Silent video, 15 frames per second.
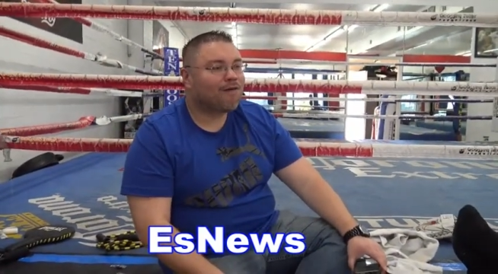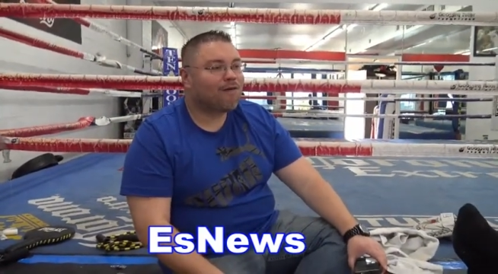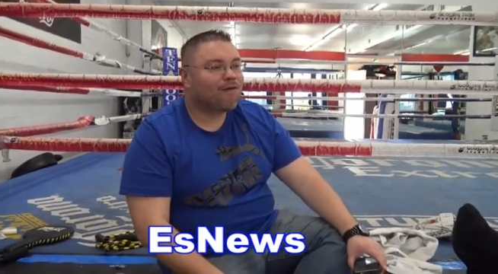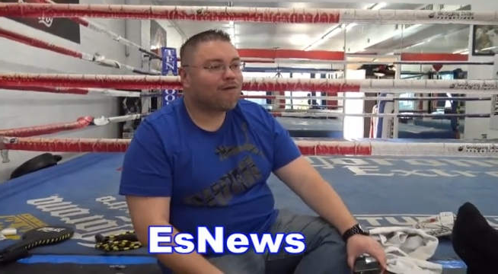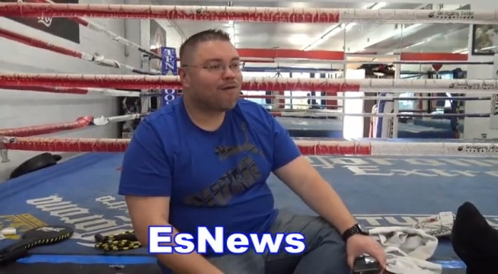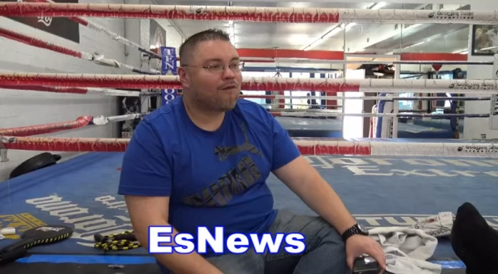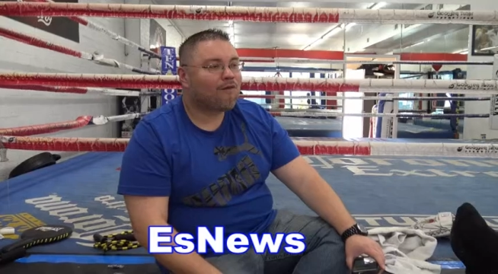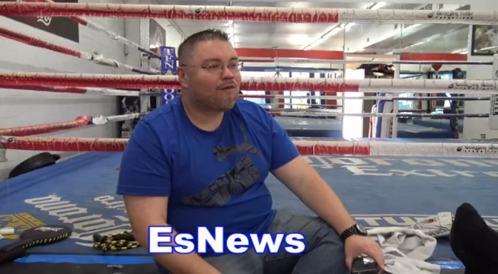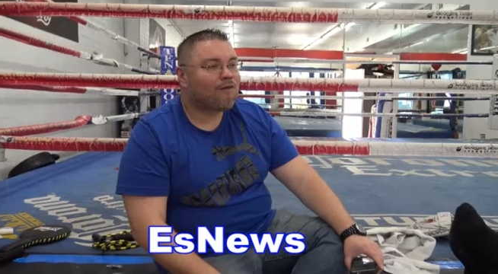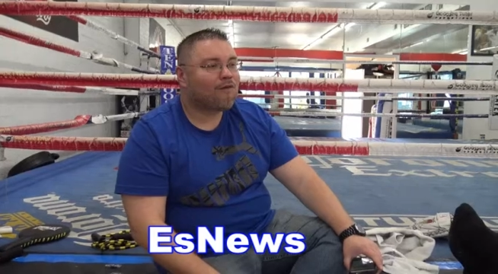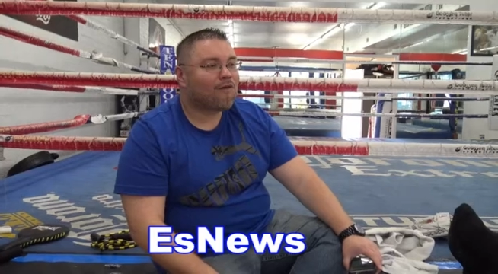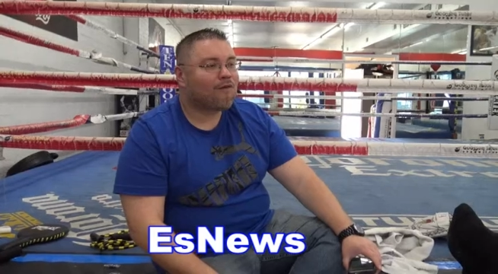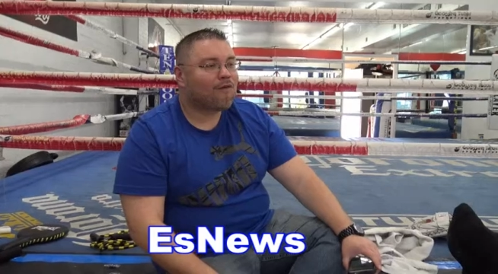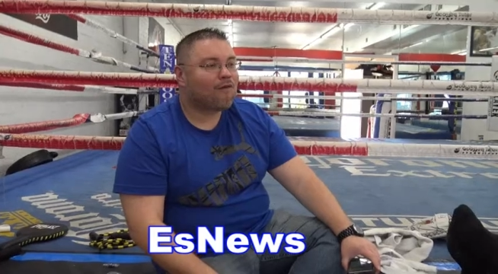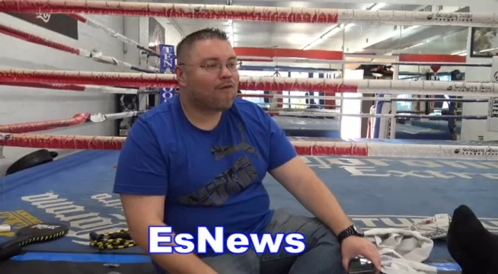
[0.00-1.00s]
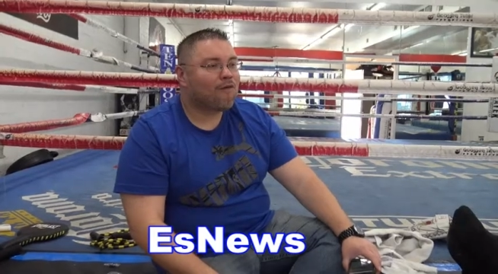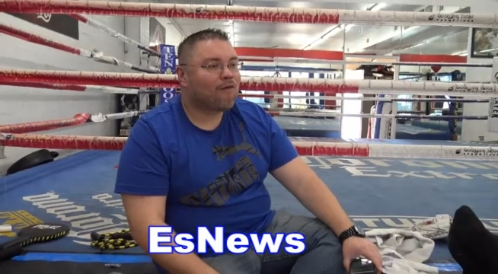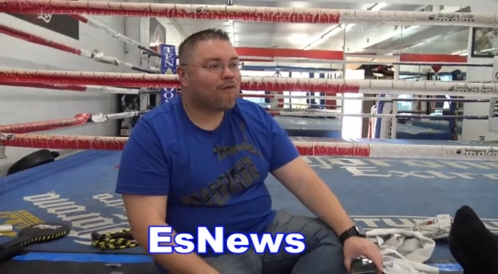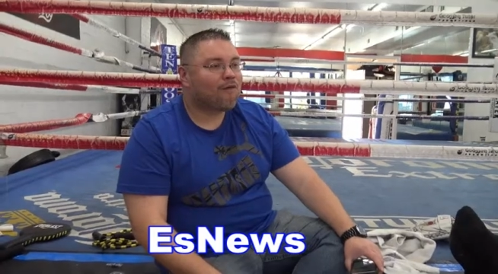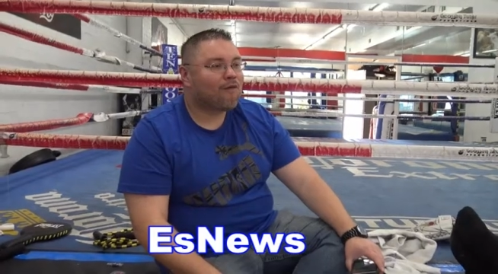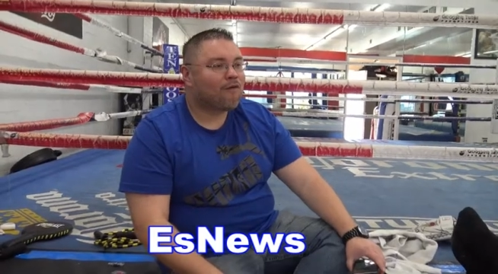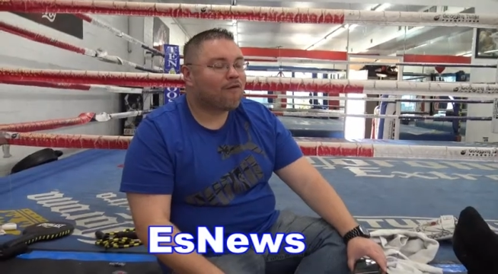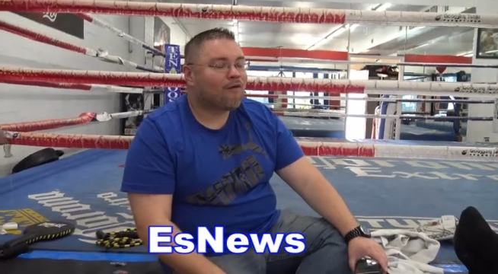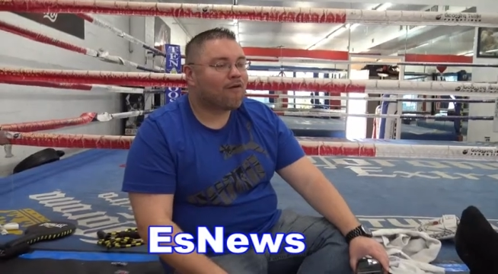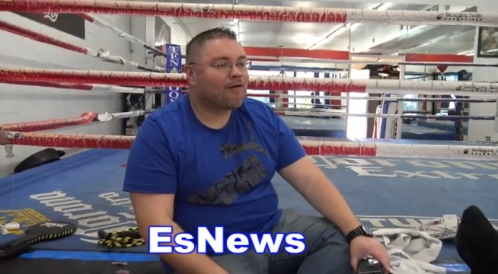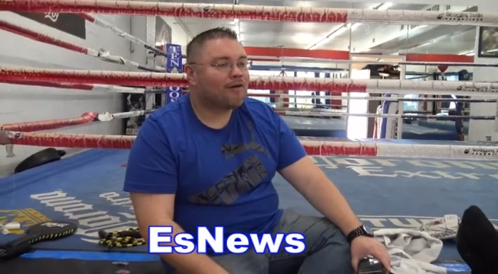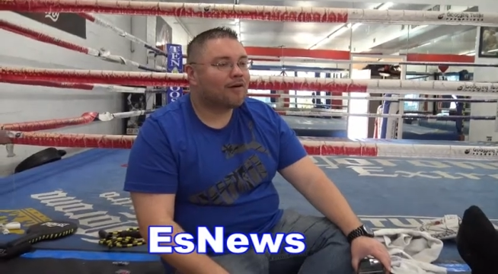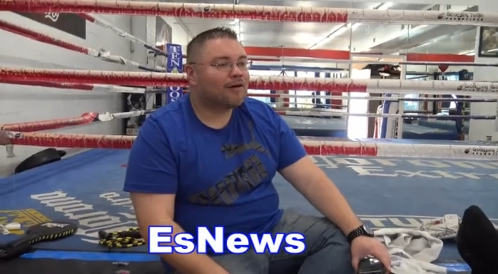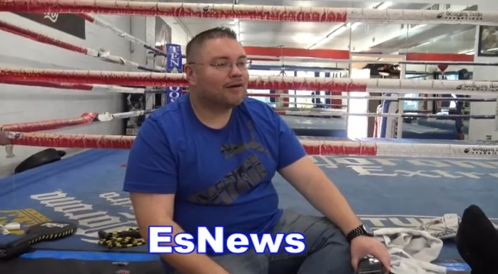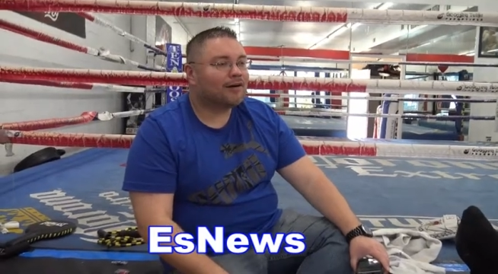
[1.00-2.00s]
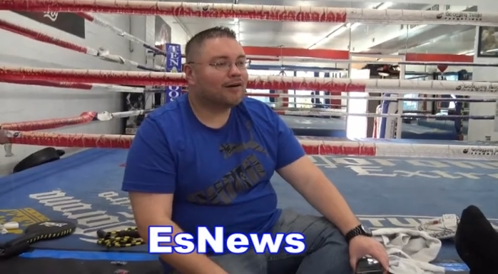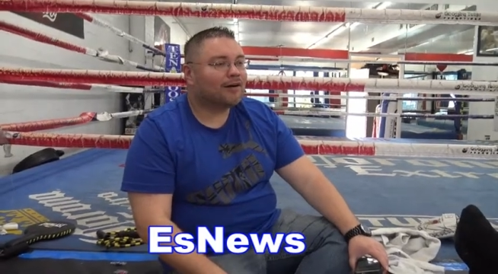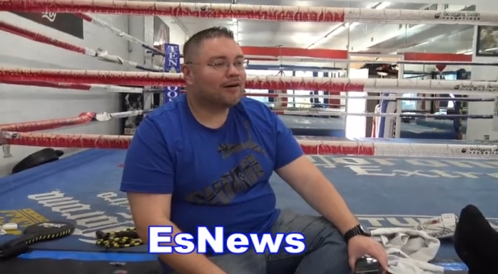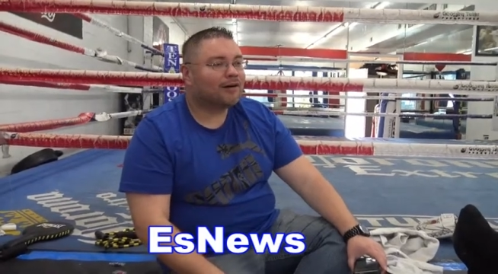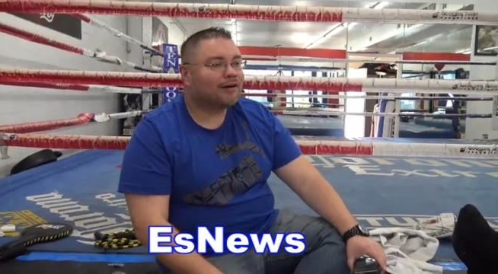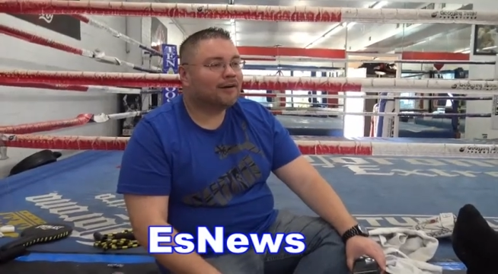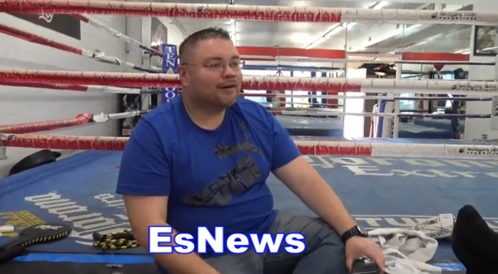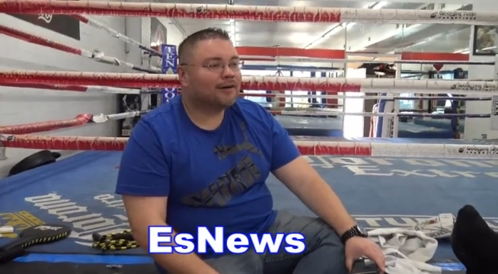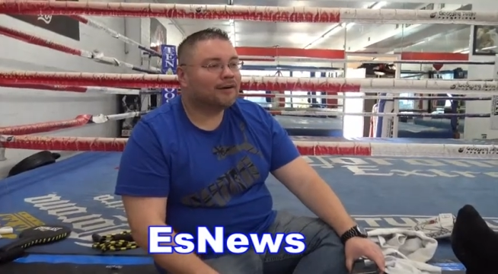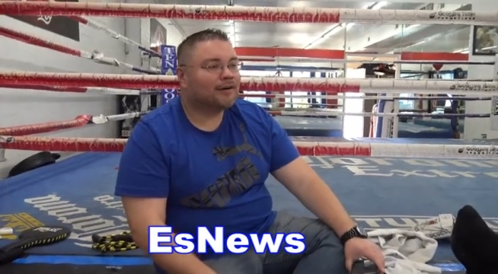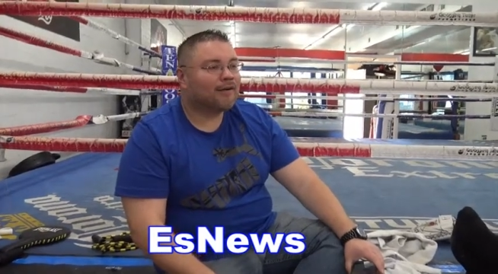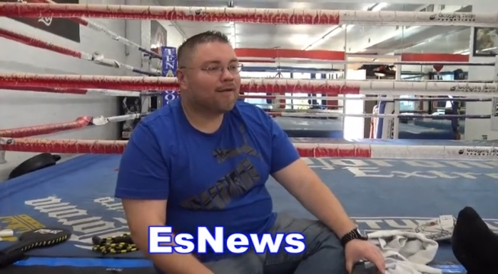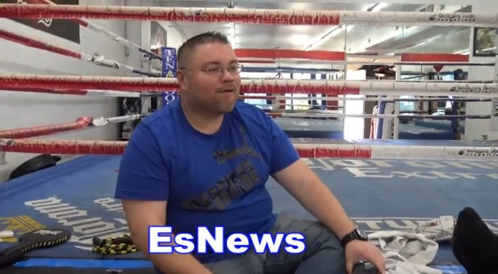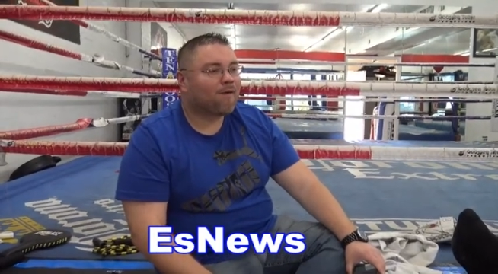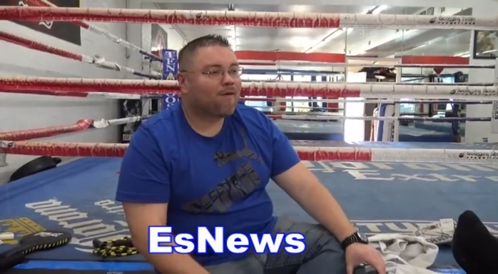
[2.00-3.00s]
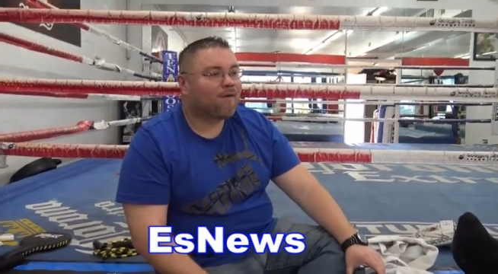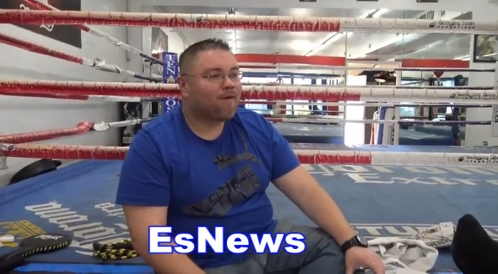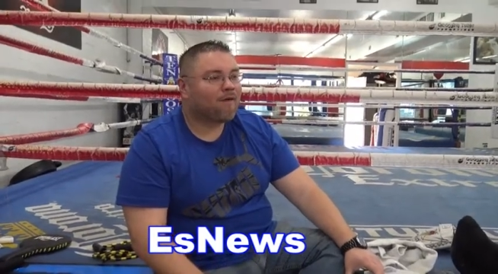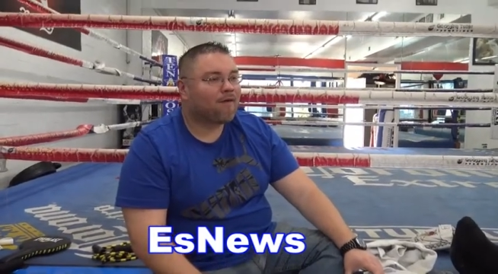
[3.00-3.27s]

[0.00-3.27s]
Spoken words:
[no speech]